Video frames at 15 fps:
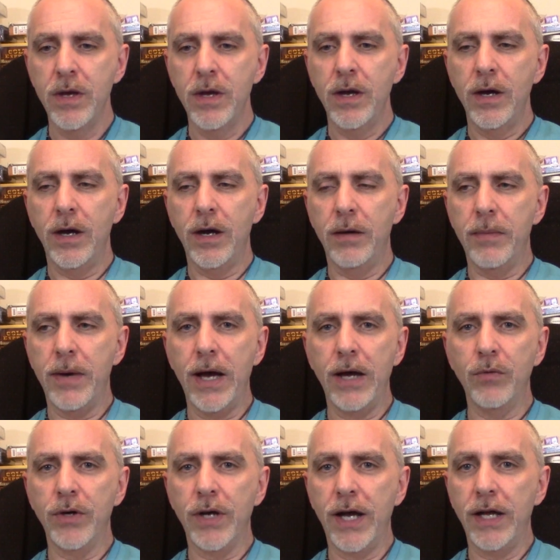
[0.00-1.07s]
I
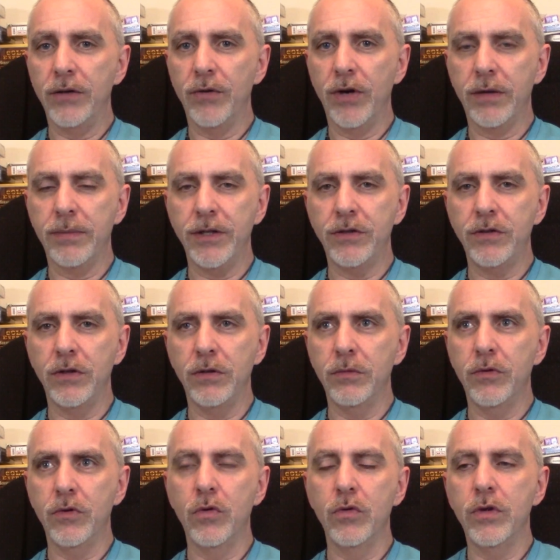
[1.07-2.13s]
would highly recommend it to
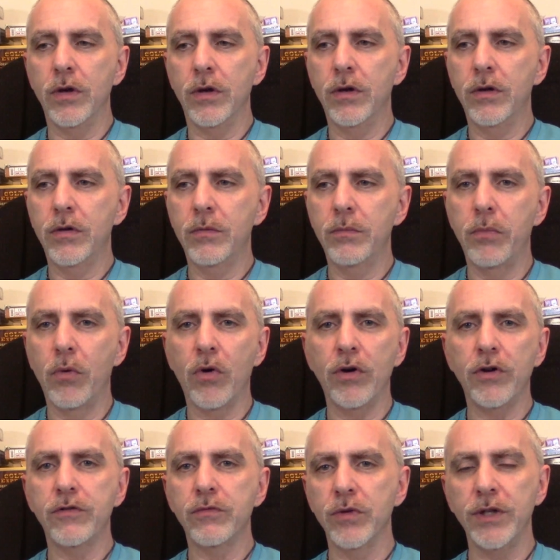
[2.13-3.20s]
the
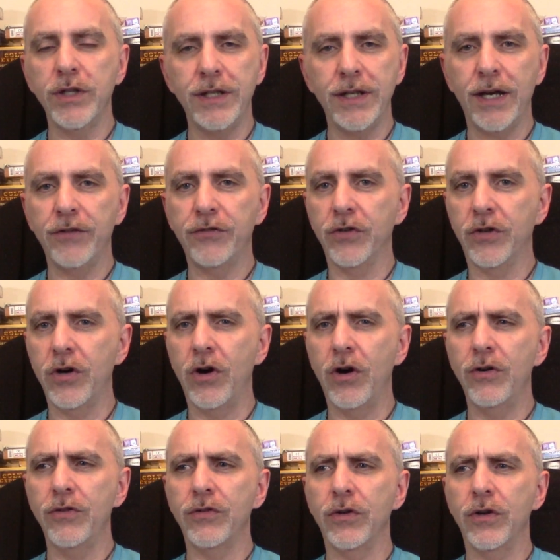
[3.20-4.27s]
board's really nice. The
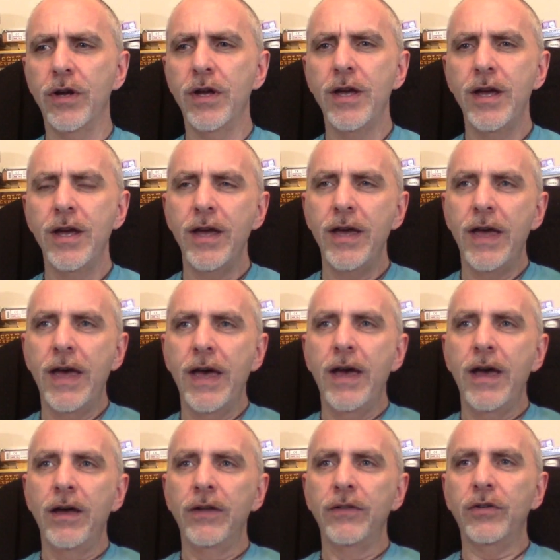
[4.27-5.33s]
cards are
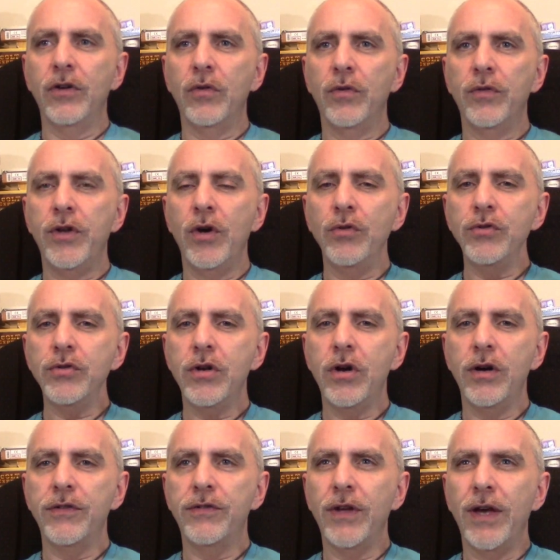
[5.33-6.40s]
so the older
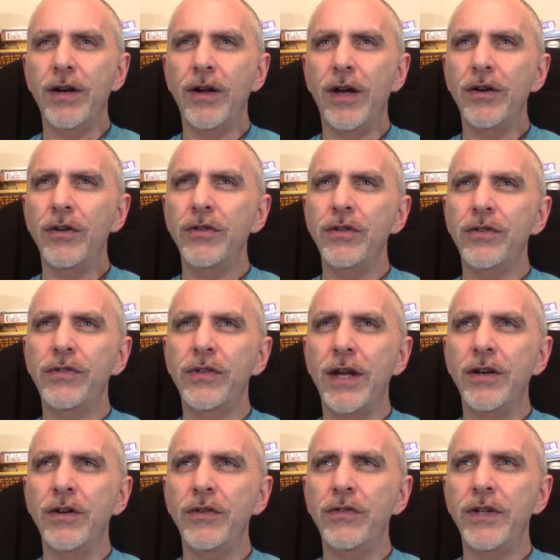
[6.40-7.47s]
cards. I noticed
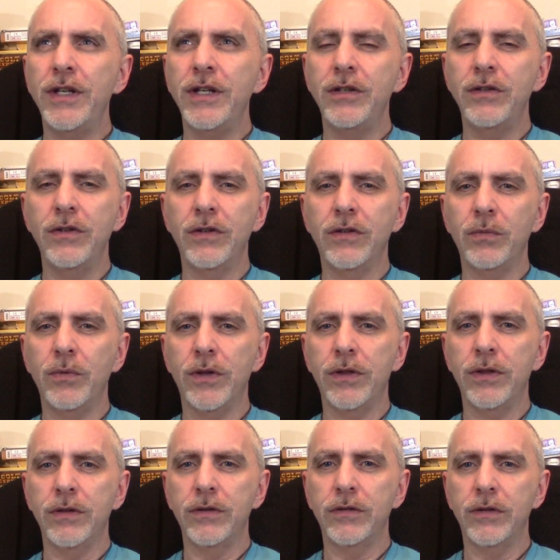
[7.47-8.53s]
they didn't do this
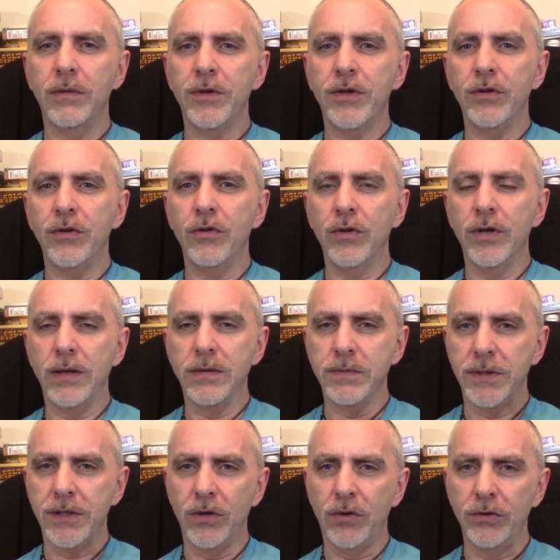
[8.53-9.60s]
with some of their newer games,
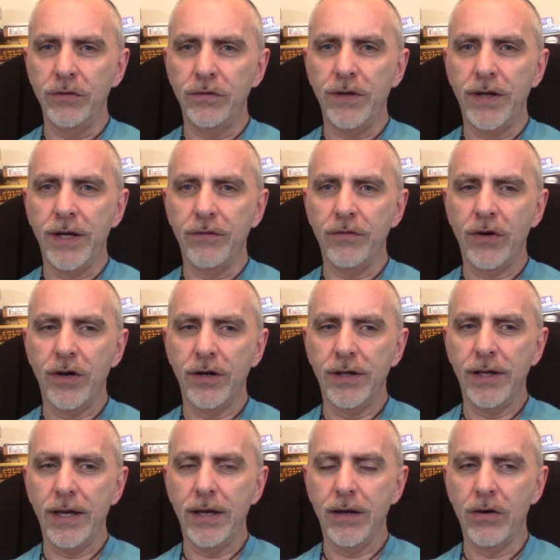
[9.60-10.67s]
but the older Flying Frog
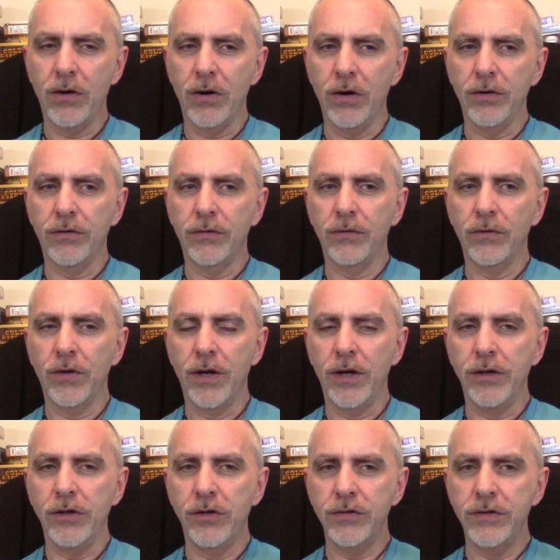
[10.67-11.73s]
cards
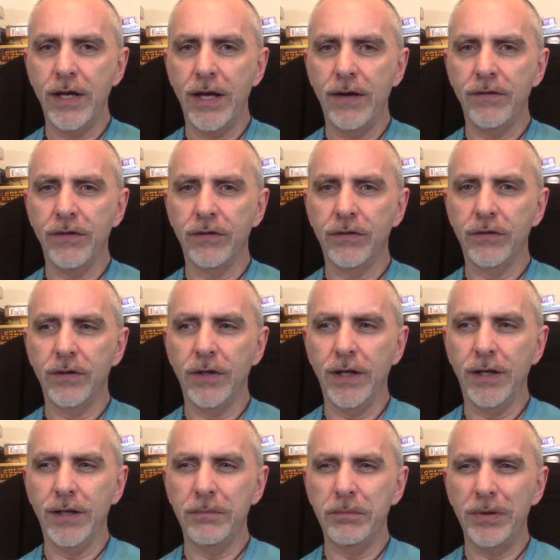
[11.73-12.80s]
used to have this
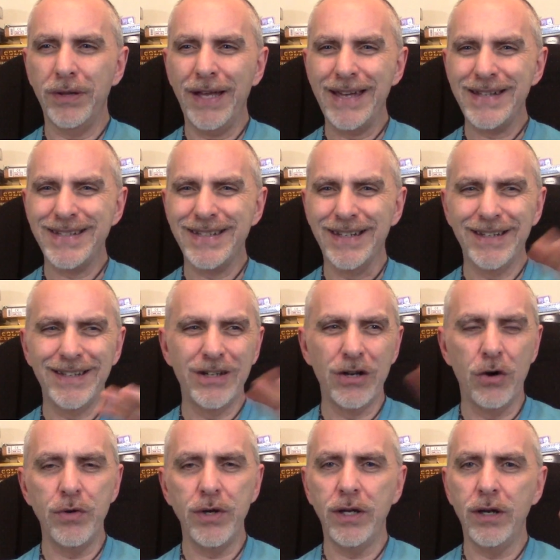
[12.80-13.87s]
like plastic
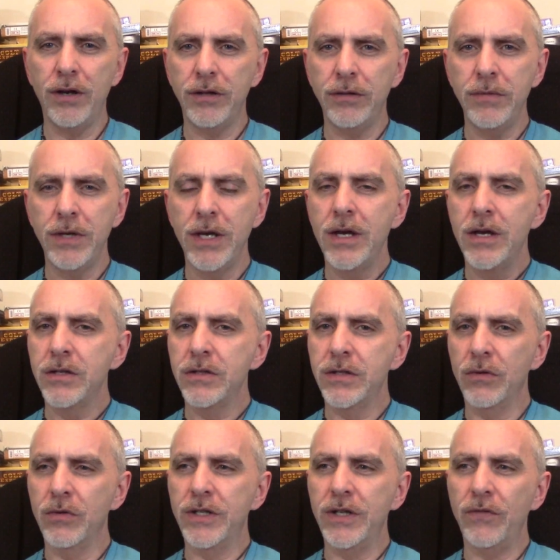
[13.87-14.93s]
coating on them, so
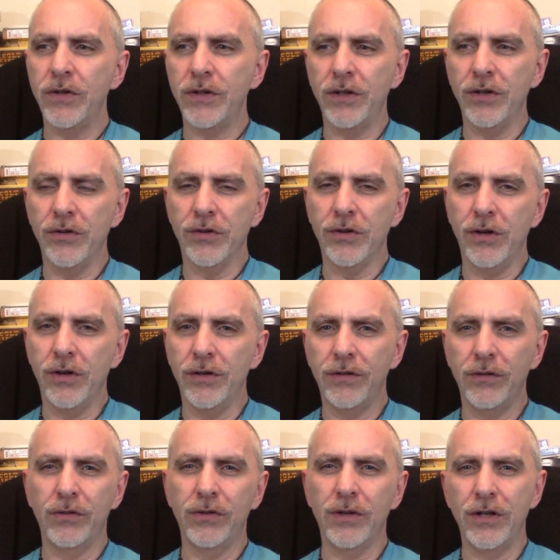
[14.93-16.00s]
they were different than other cards.
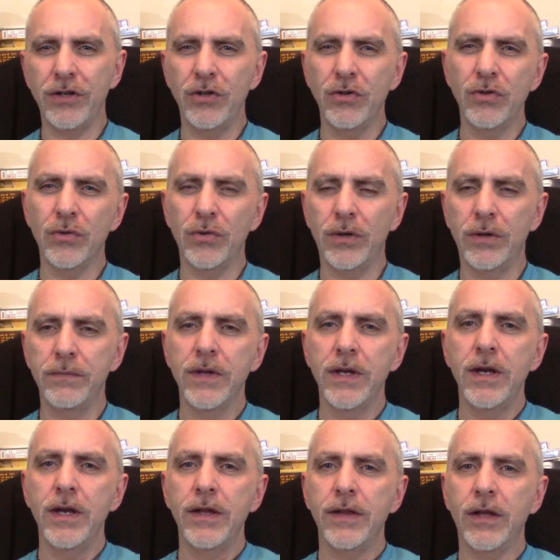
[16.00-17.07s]
It was unusual.
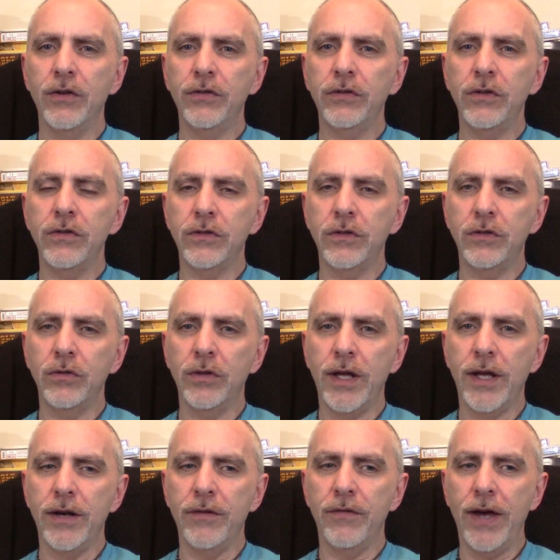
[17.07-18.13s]
They also used to do a
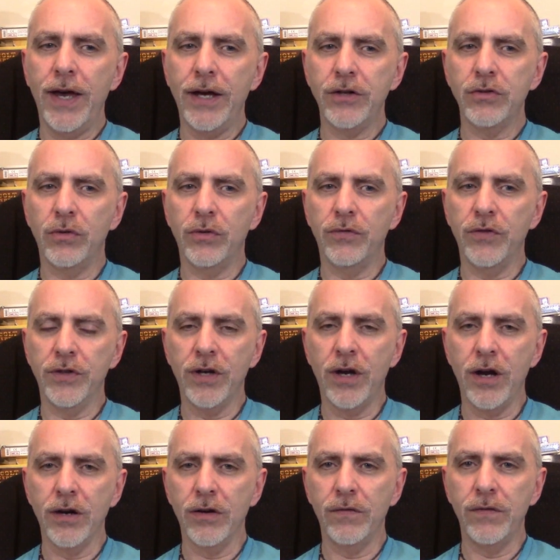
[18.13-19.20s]
lot of actual
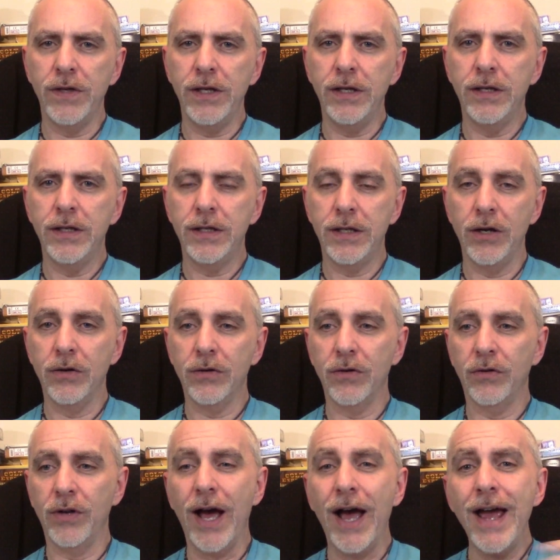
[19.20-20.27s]
photography
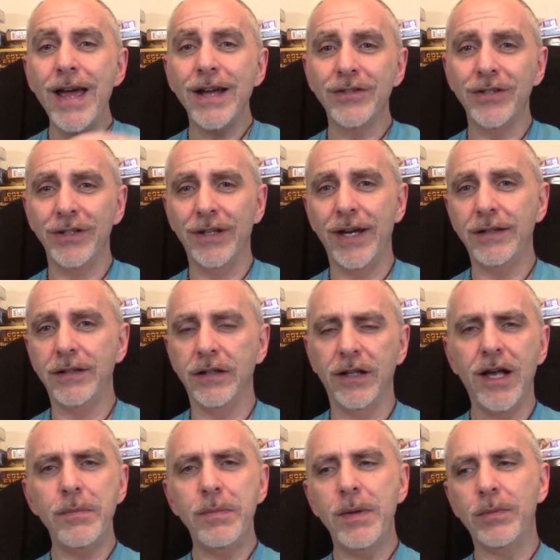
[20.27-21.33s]
characters, and I actually liked it. A
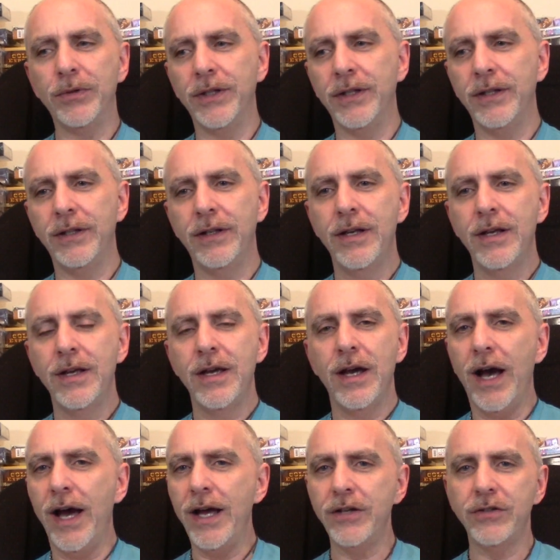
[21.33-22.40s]
lot of people didn't.
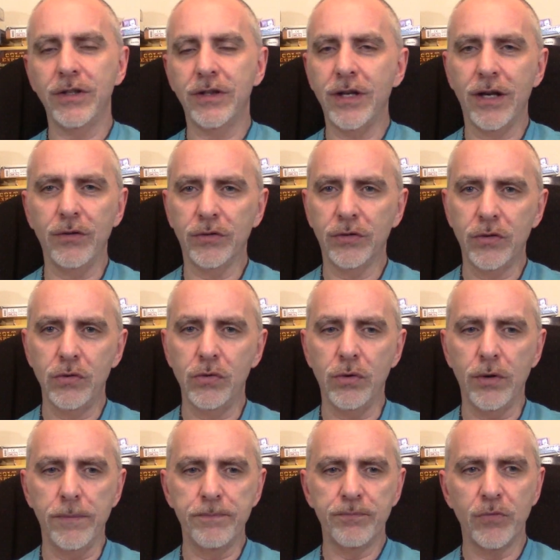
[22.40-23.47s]
I actually thought it was
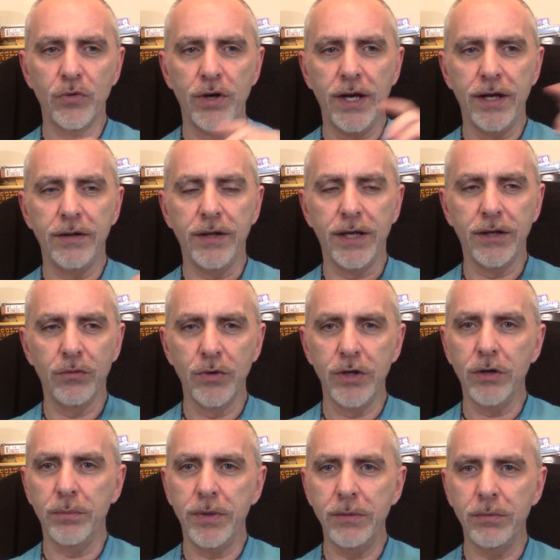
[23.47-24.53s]
cool, where you had like
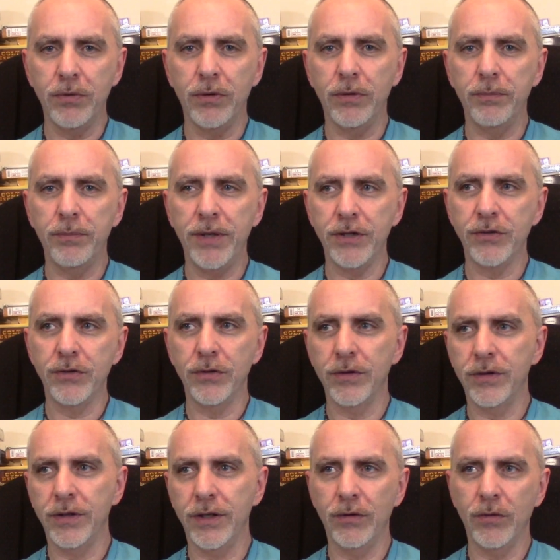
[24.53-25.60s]
real people
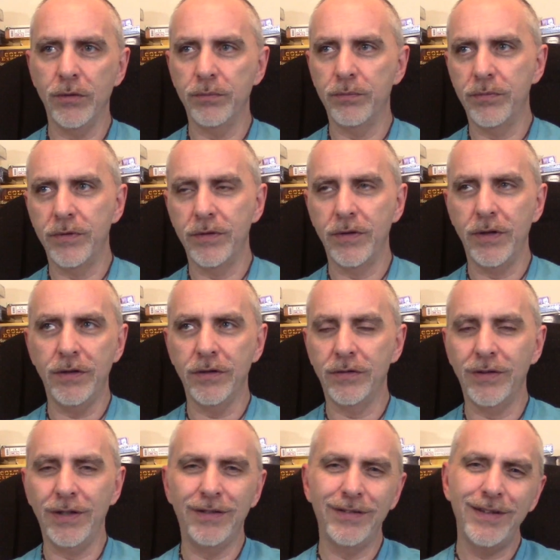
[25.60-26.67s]
pictured and they were in the
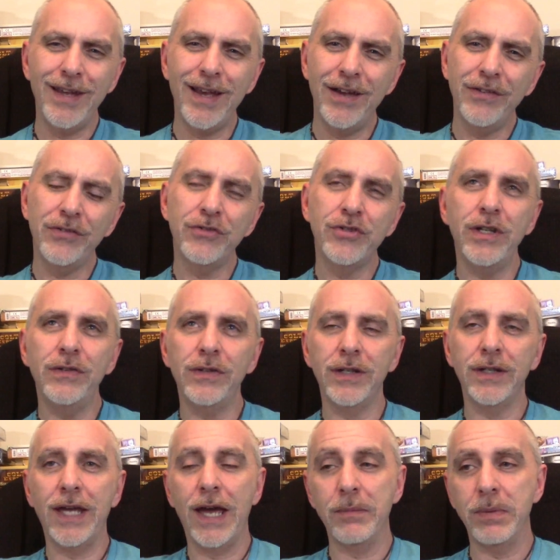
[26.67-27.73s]
scenes. And yeah, it was cheesy
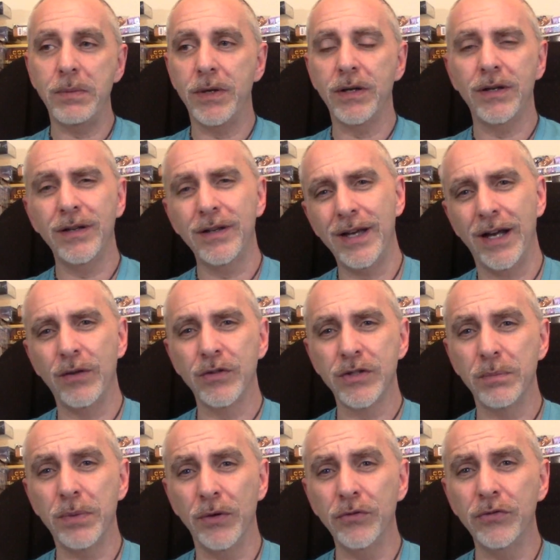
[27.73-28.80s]
and campy, but it kind of was
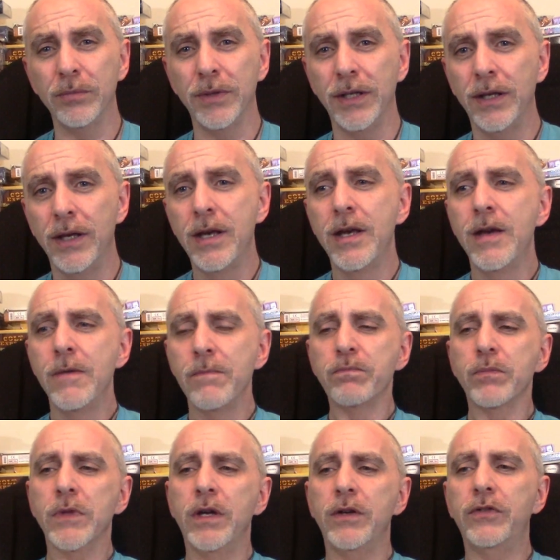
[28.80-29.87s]
supposed to be.
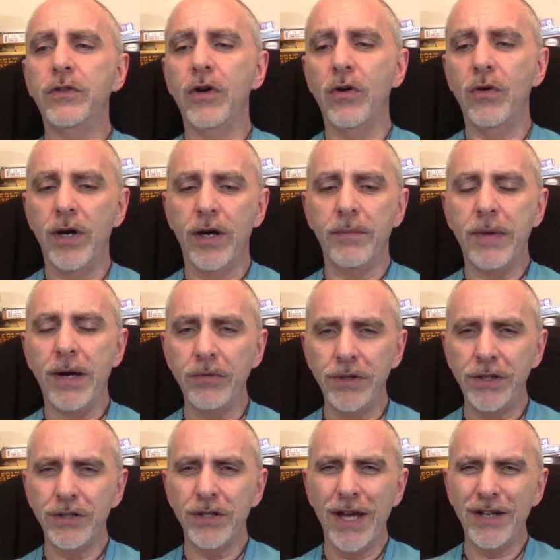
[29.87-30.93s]
So I
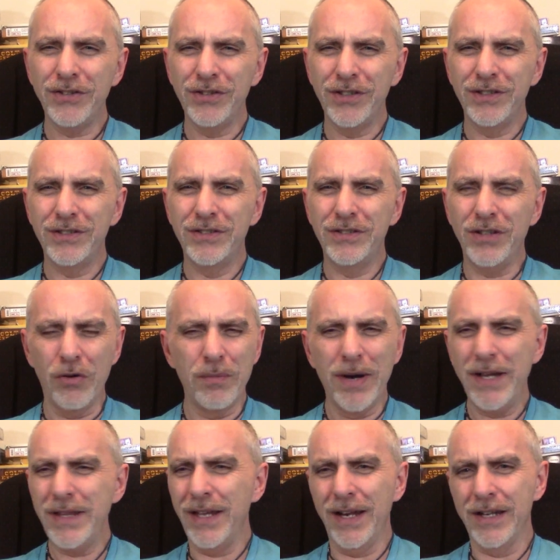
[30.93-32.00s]
really actually don't
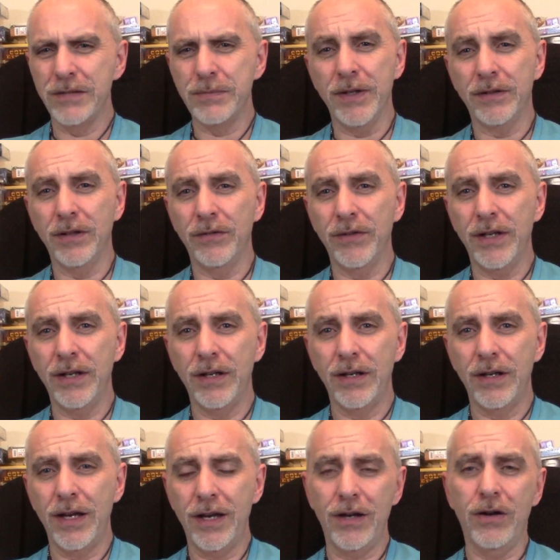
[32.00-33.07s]
mind that aspect of it
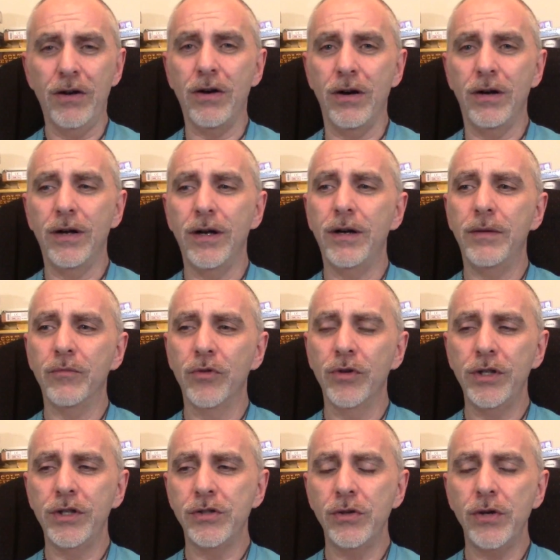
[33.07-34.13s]
at all.
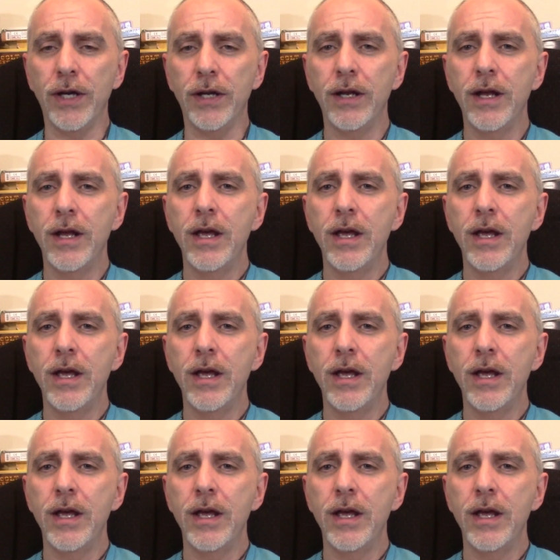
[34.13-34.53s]
Really enjoy it.